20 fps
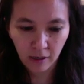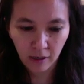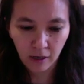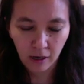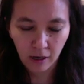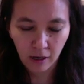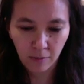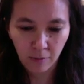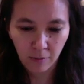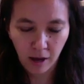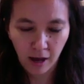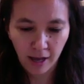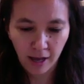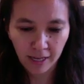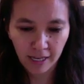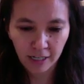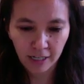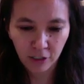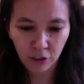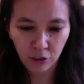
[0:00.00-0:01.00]
I
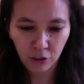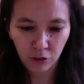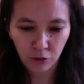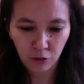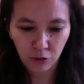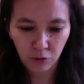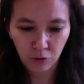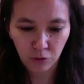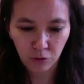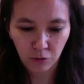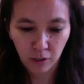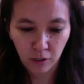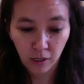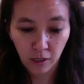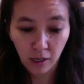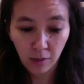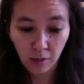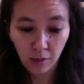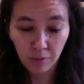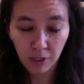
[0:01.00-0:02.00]
get to
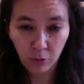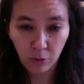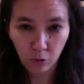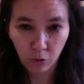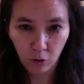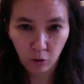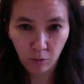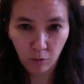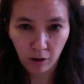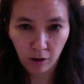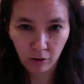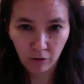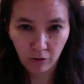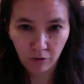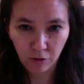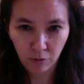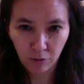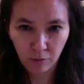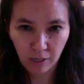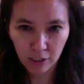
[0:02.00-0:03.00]
be a role model
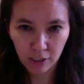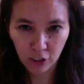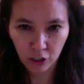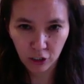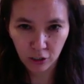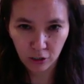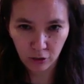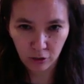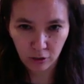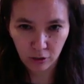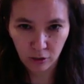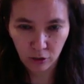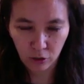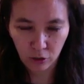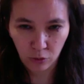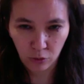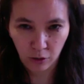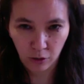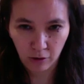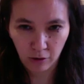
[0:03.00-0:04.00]
for my children
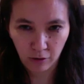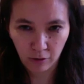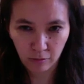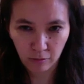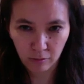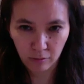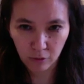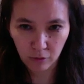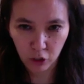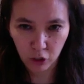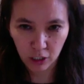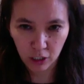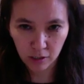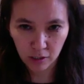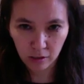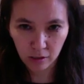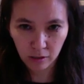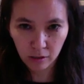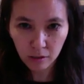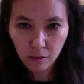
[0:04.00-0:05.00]
who are
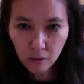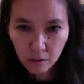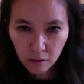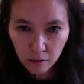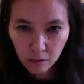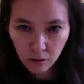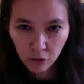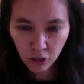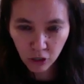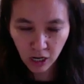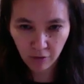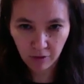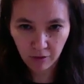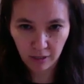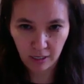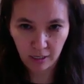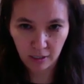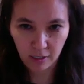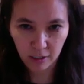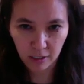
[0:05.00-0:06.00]
just
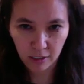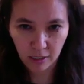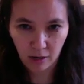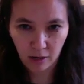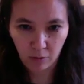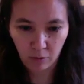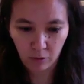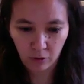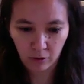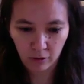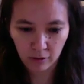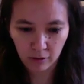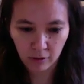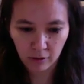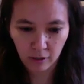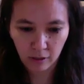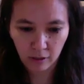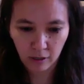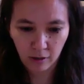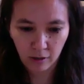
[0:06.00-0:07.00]
traveling into that world.
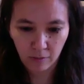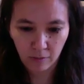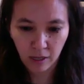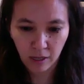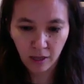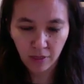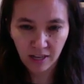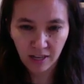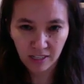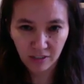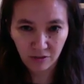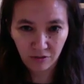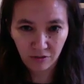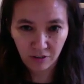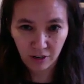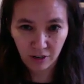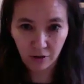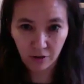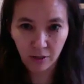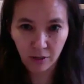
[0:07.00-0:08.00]
That's
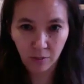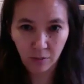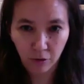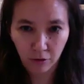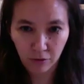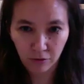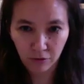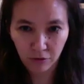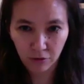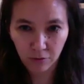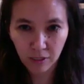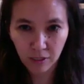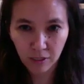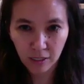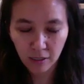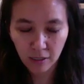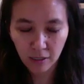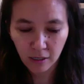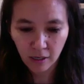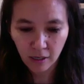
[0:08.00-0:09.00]
very important for me.